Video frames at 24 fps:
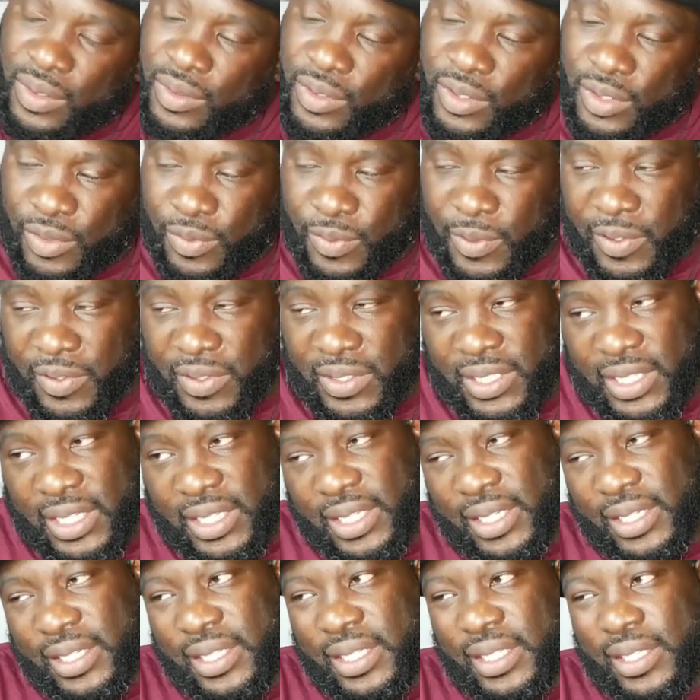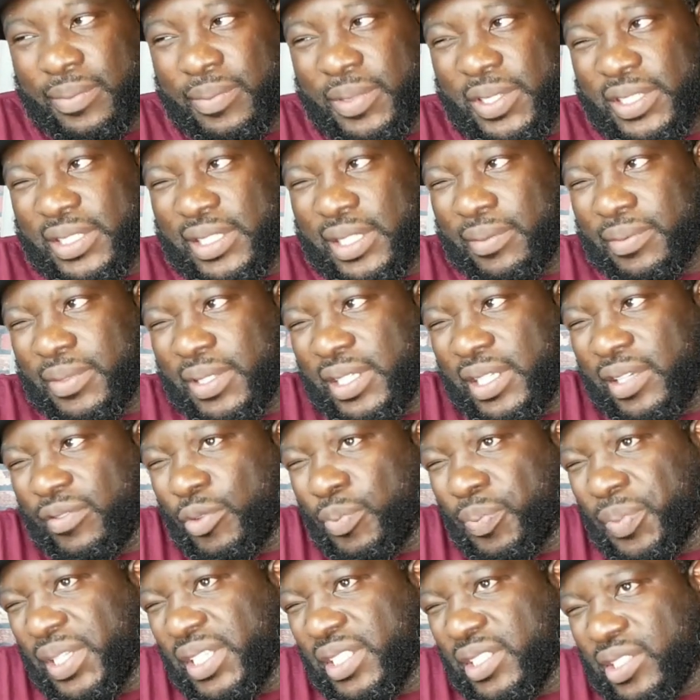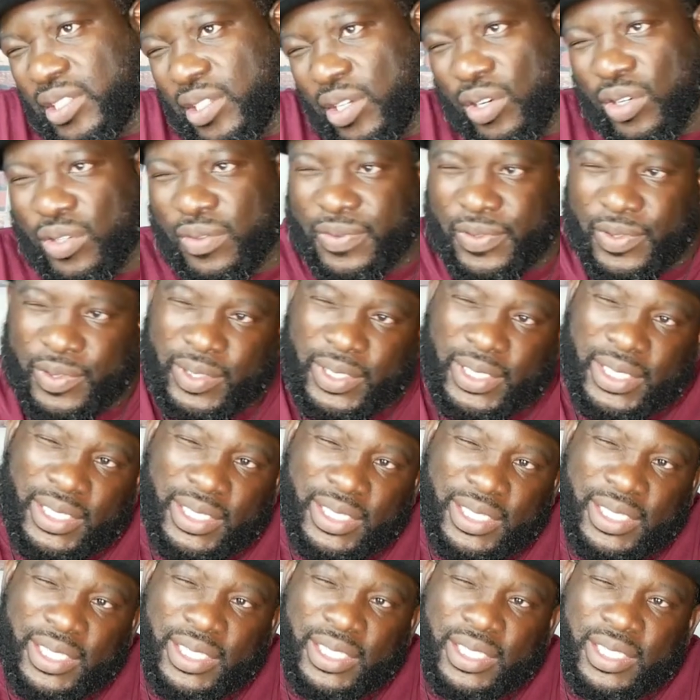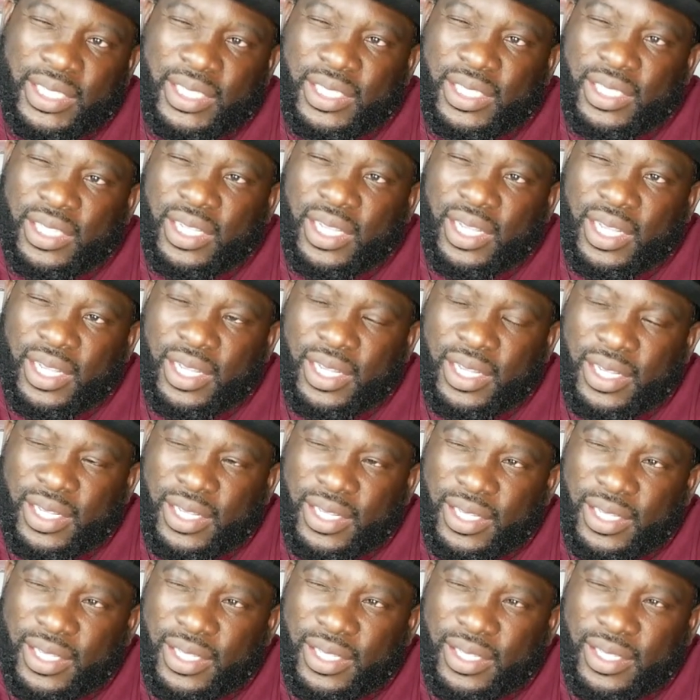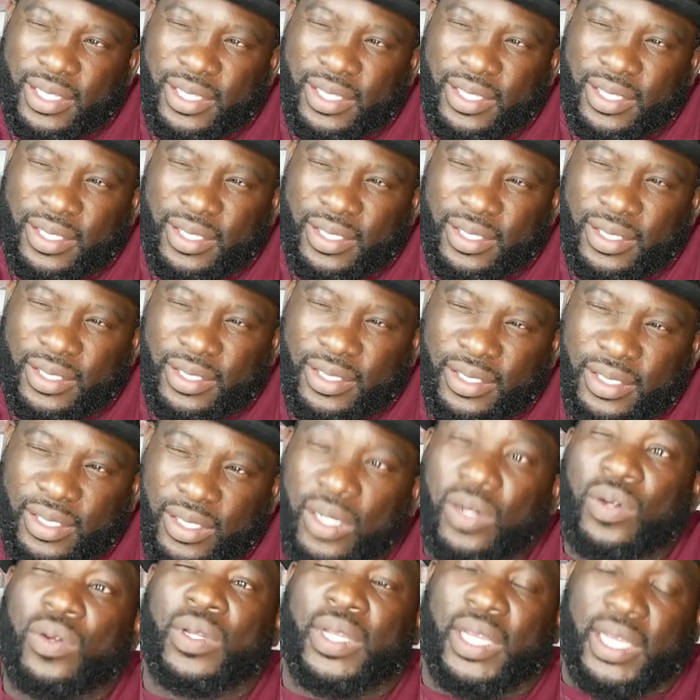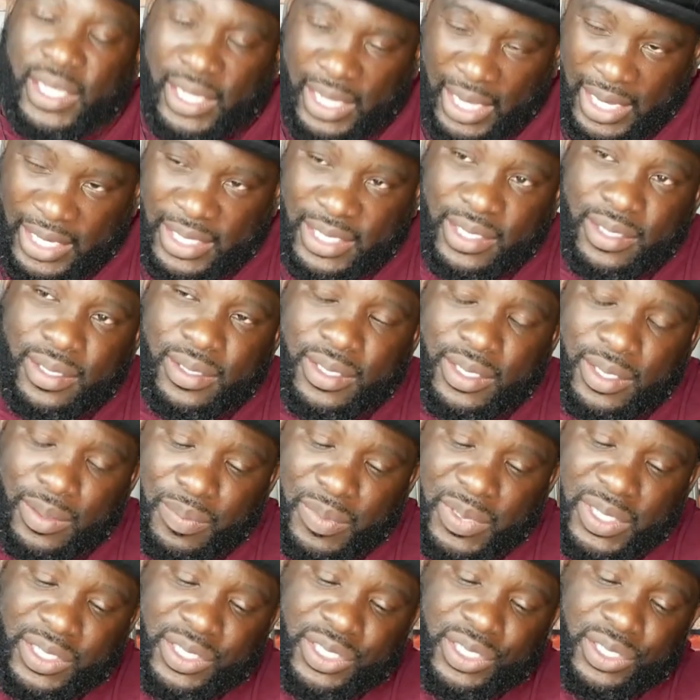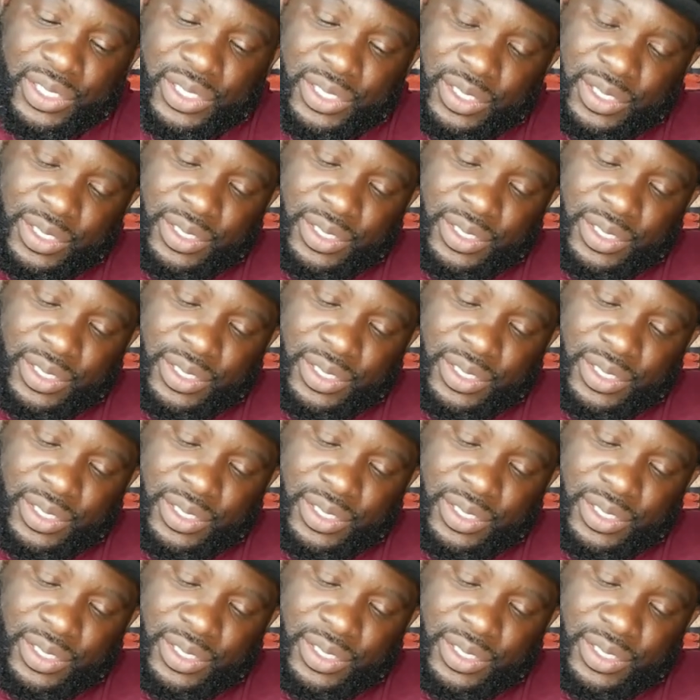The Spirit say there need to be something of a peace offering. Okay, gotcha. Submission.